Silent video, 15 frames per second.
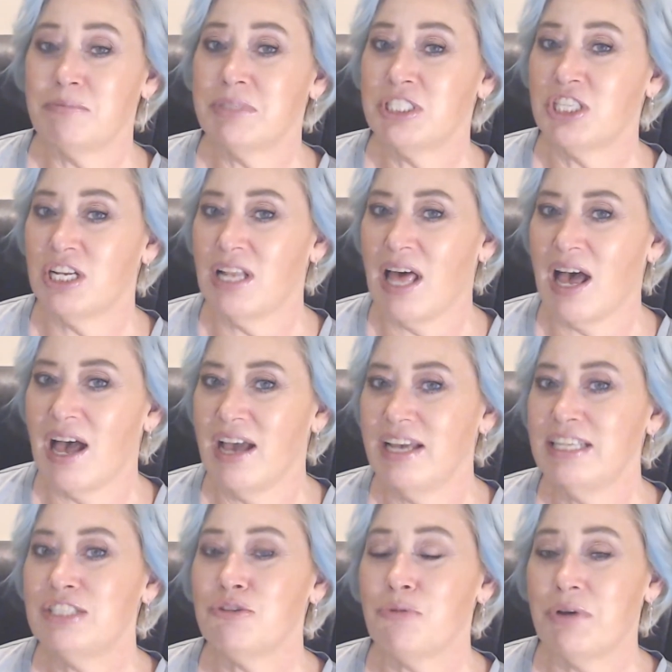July
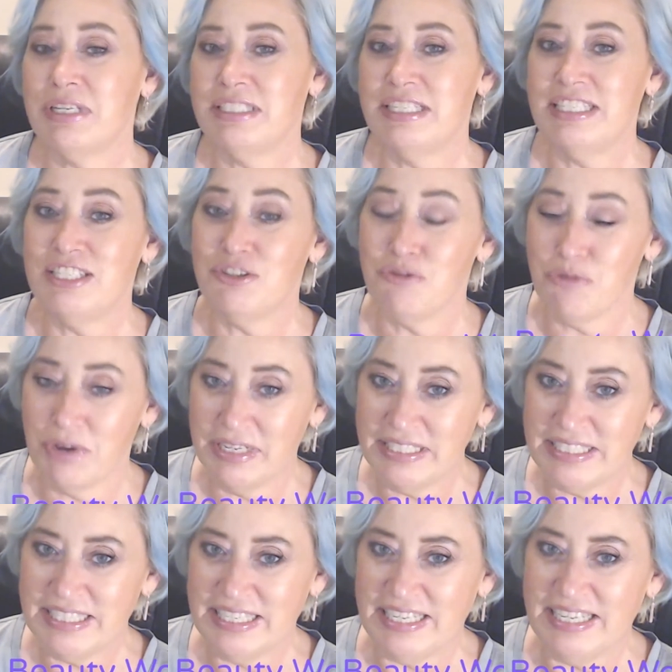twenty
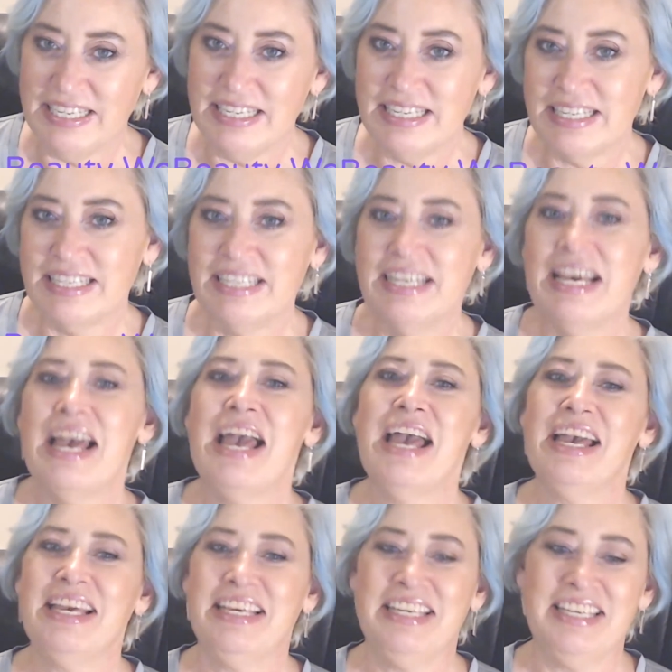twenty,
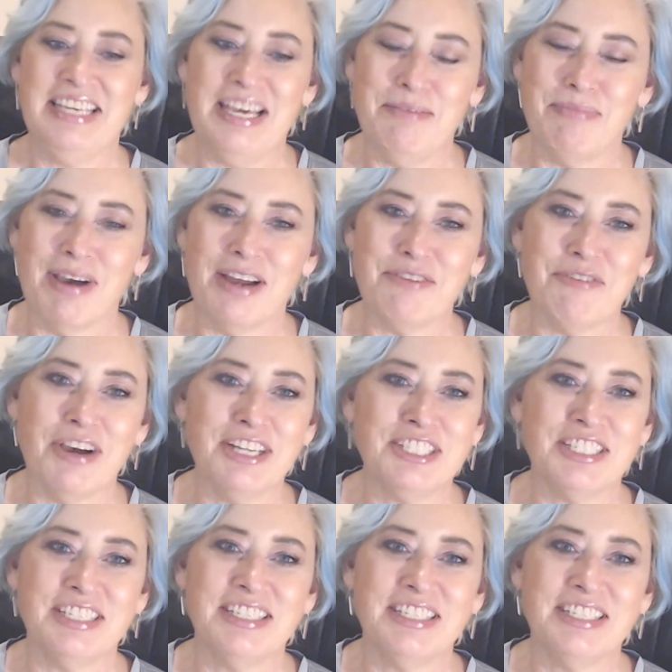keep on watching.